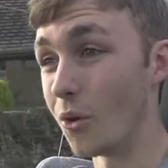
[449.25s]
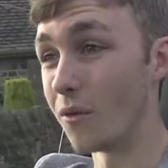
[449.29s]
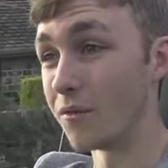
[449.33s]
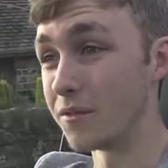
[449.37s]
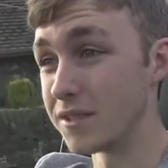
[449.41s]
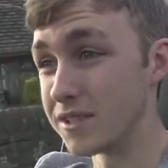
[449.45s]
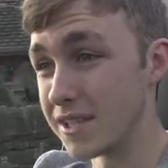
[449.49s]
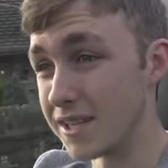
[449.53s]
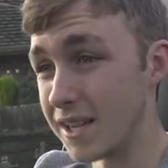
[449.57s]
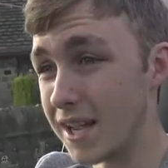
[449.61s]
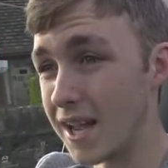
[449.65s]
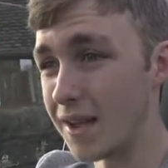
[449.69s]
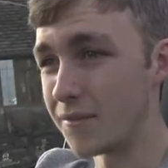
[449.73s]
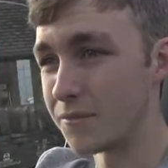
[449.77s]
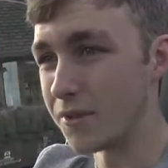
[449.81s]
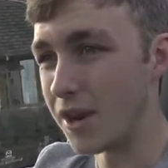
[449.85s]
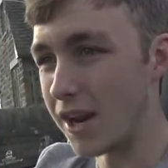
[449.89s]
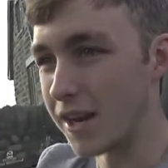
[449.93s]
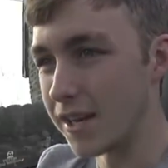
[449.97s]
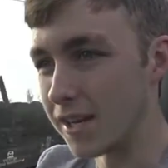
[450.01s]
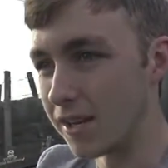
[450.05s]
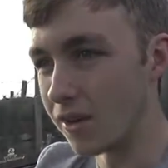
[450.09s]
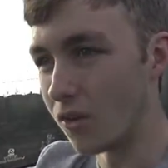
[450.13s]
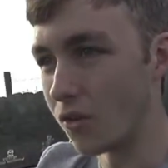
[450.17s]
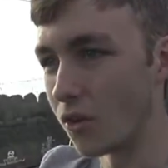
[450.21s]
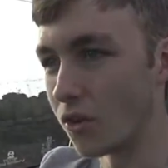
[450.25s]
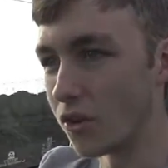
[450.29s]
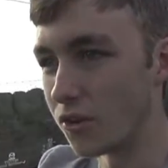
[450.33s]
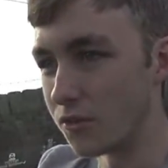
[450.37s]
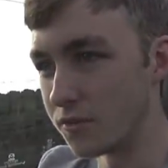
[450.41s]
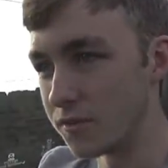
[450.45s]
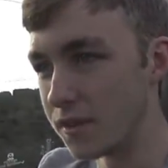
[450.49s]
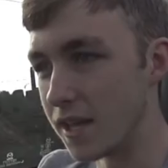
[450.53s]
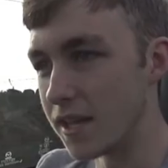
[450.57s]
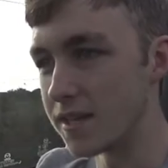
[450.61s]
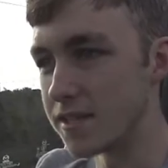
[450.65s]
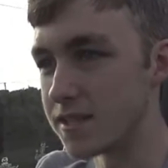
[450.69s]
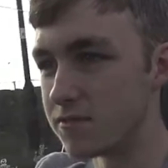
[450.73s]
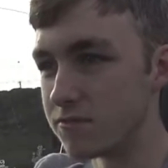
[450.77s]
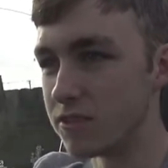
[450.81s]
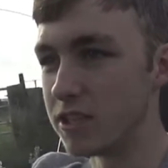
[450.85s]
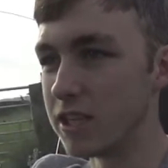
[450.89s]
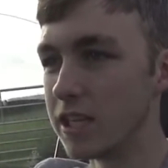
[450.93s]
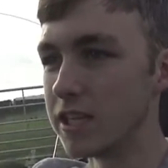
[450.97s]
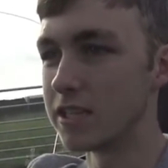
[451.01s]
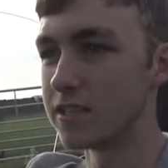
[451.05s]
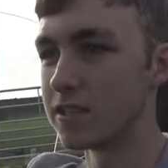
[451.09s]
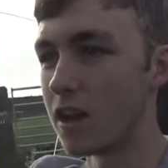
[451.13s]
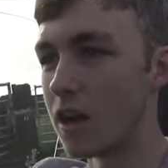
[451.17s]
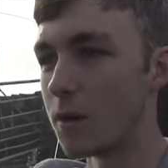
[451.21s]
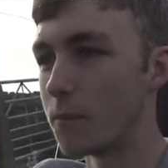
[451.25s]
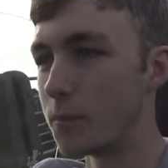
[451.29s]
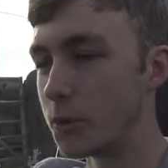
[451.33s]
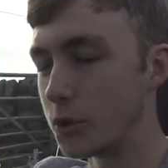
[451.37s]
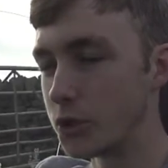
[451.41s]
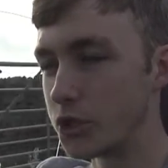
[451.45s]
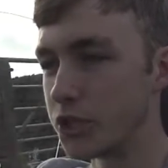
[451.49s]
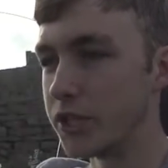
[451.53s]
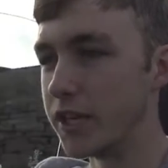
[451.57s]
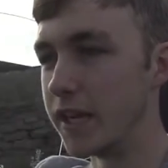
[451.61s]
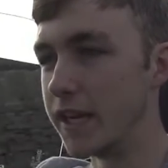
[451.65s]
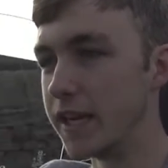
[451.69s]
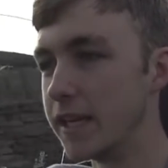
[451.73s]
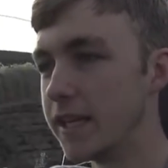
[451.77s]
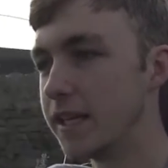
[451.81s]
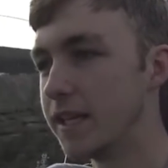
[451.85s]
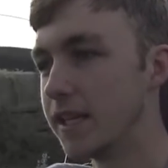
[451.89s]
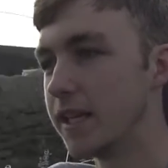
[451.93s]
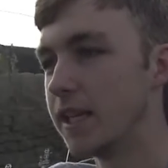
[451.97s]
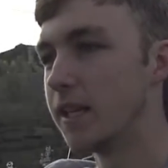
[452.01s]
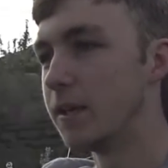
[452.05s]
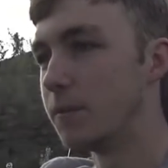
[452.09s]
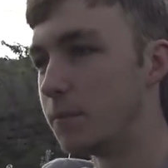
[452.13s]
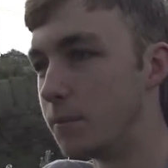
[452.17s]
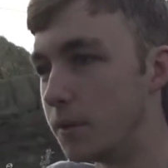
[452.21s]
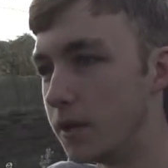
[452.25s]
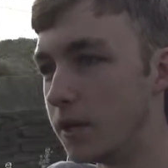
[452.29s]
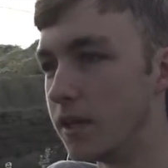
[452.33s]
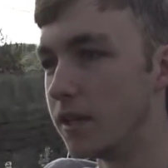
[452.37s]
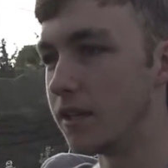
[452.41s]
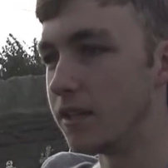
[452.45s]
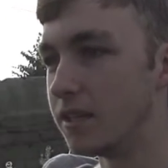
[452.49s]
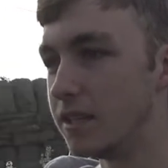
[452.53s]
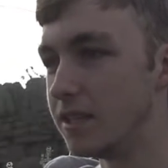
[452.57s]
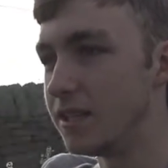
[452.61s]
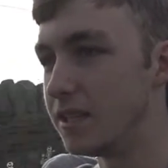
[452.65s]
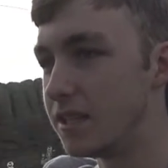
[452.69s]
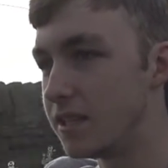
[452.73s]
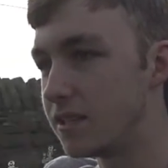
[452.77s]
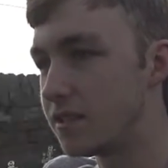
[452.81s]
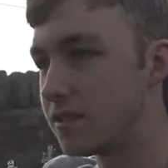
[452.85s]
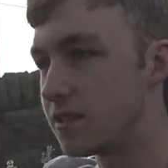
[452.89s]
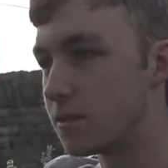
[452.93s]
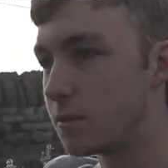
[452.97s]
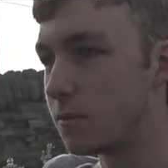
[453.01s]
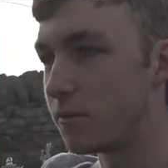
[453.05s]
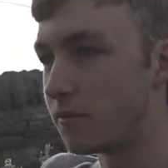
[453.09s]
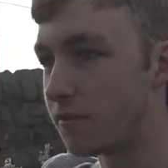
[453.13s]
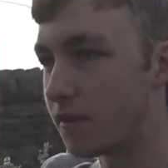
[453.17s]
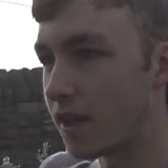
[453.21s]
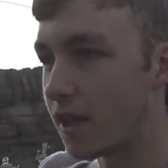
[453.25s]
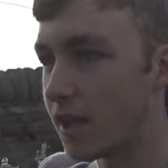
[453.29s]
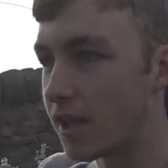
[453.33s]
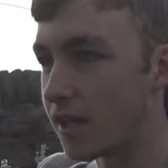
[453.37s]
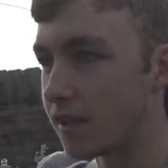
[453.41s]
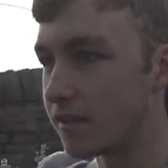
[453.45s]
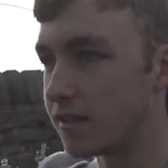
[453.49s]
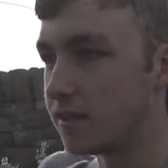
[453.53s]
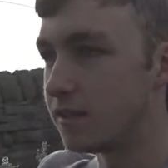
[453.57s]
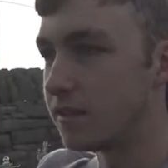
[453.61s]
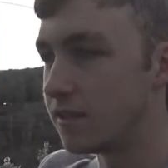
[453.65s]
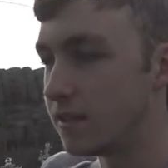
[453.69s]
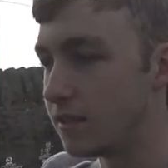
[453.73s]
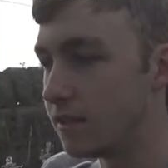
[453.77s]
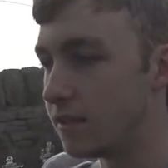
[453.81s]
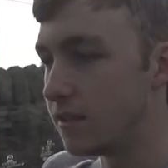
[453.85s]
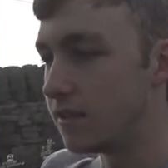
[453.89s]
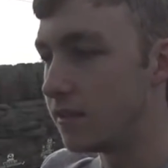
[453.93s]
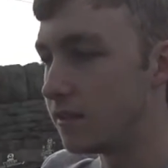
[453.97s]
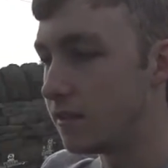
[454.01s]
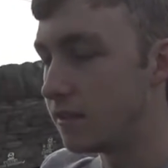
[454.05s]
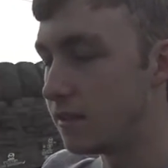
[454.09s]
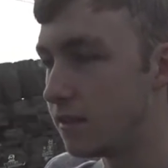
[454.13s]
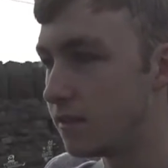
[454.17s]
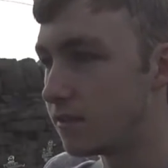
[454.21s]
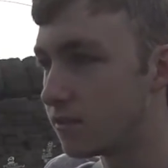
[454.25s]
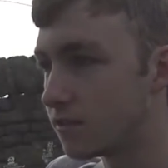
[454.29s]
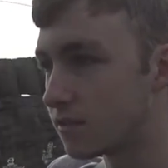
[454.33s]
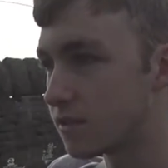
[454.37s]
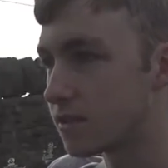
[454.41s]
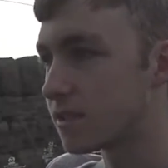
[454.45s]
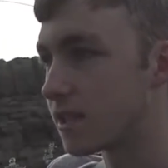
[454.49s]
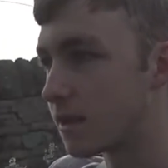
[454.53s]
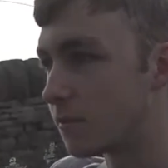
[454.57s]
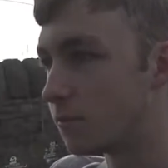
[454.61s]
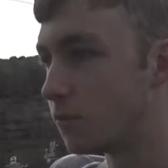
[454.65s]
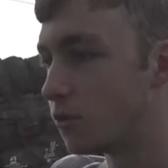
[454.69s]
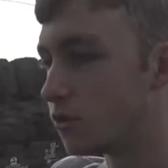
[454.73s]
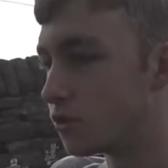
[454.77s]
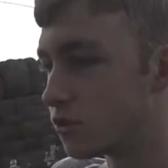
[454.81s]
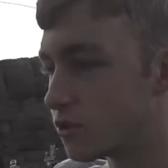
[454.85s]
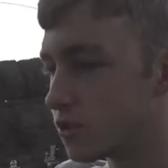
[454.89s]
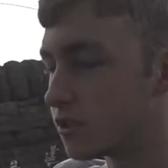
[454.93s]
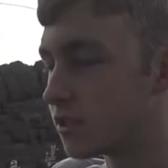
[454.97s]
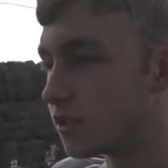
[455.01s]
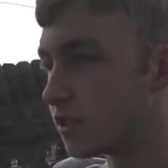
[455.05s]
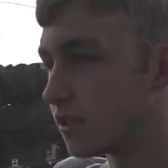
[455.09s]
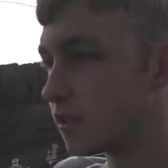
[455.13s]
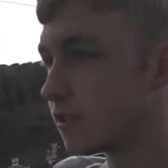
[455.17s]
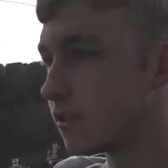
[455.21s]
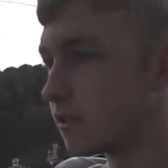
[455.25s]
Obviously I haven't had it long enough yet to really start pushing it, but to be fair, it doesn't take much to